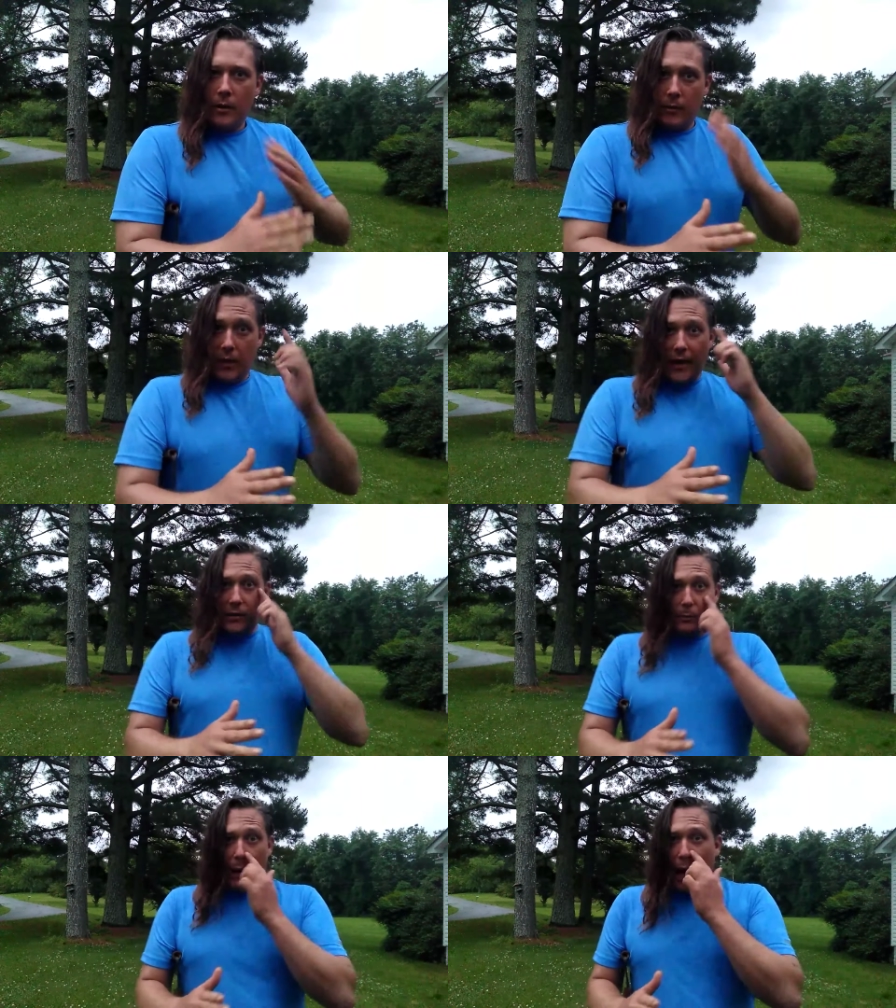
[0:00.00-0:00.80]
That
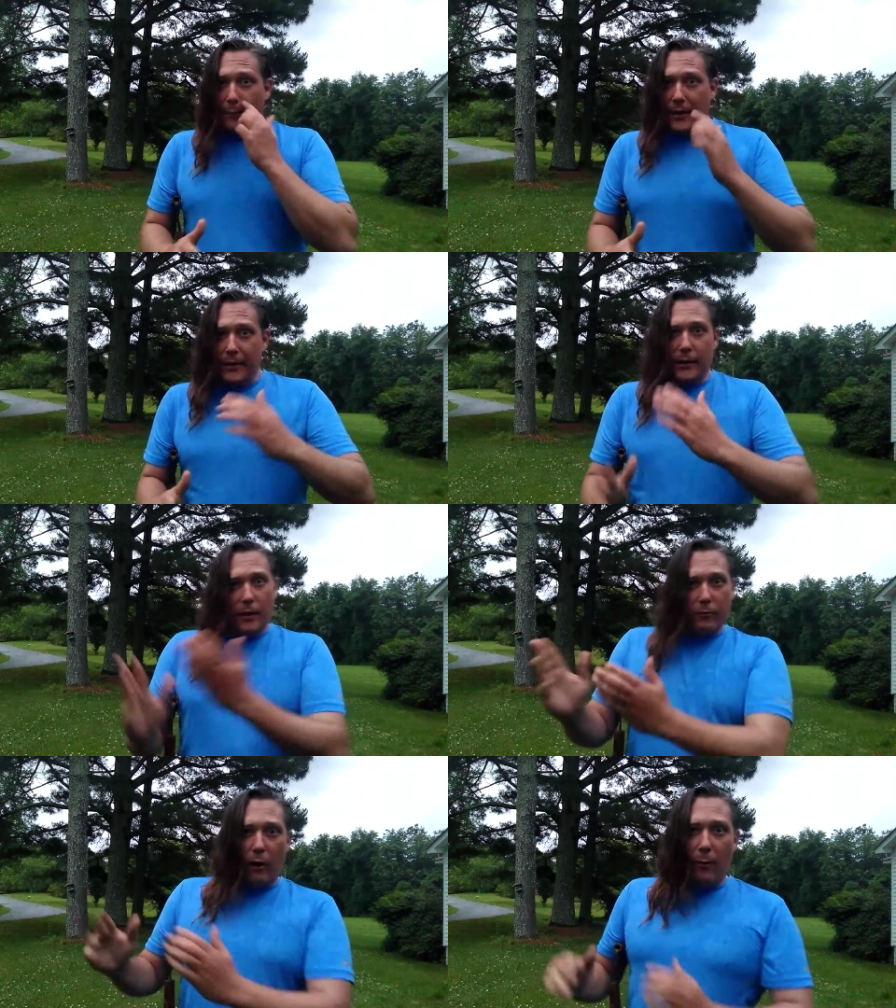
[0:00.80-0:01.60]
is my opinion
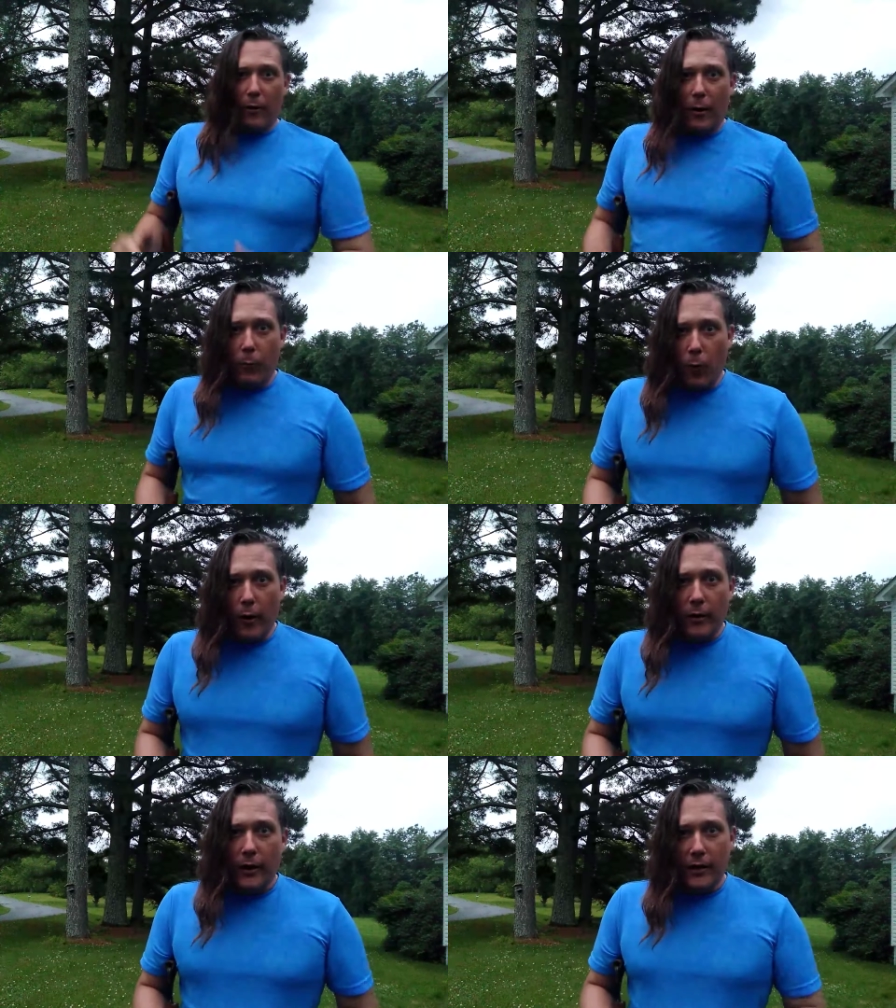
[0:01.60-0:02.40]
of why we're at
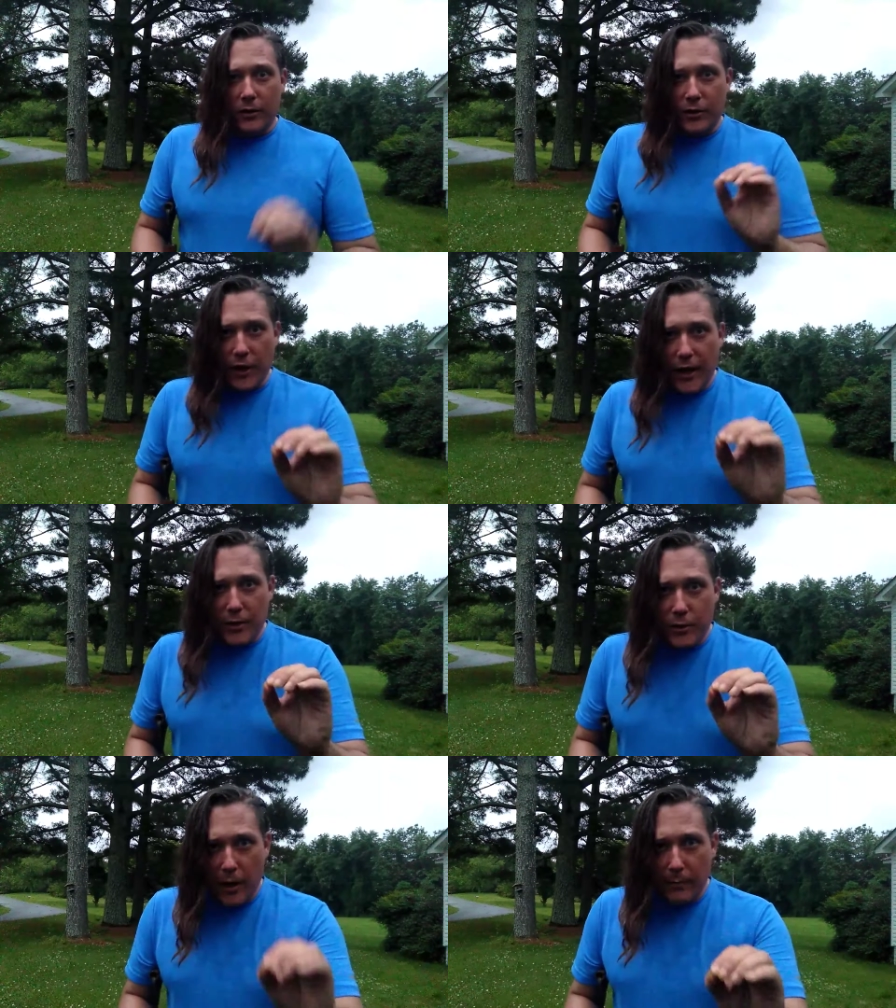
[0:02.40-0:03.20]
war, is to
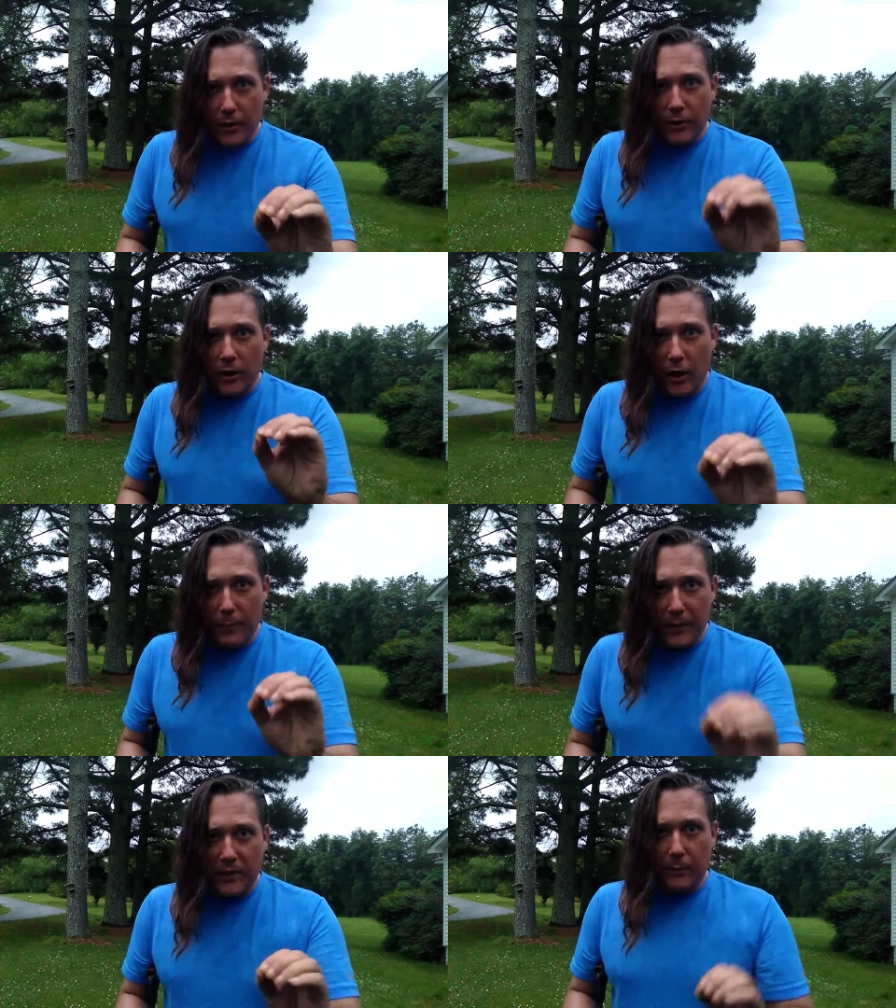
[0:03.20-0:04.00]
change numbers on a
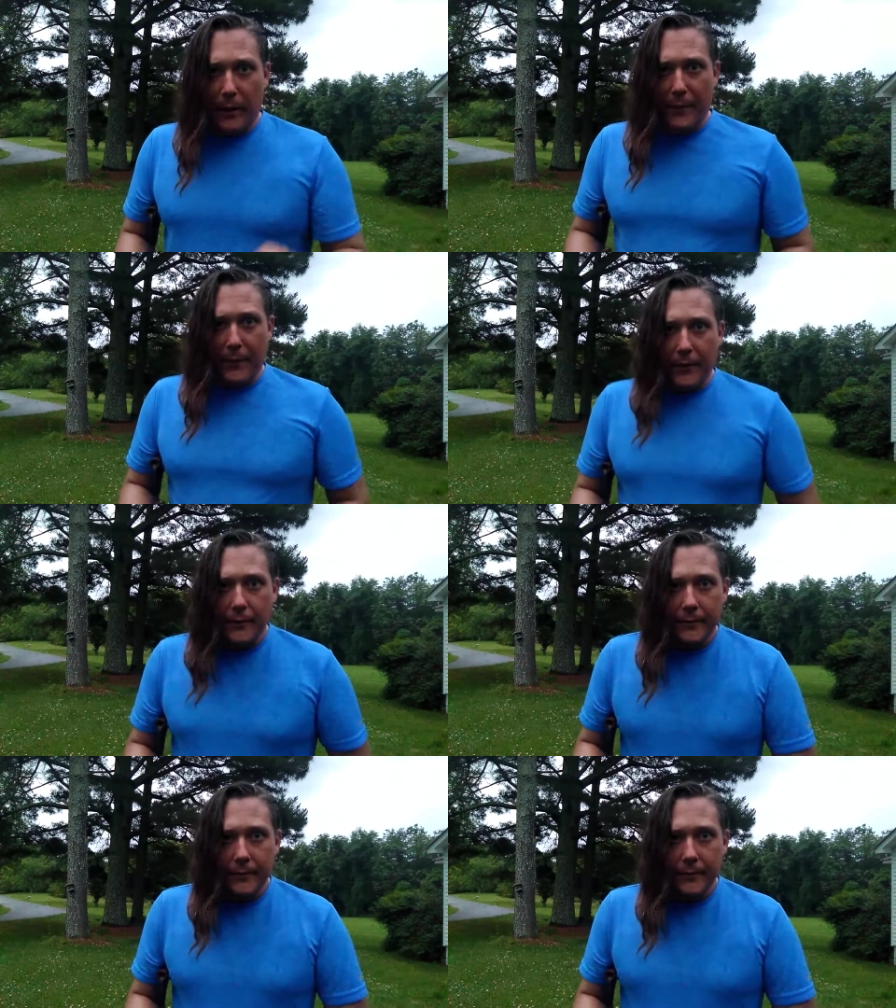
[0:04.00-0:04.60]
piece of paper.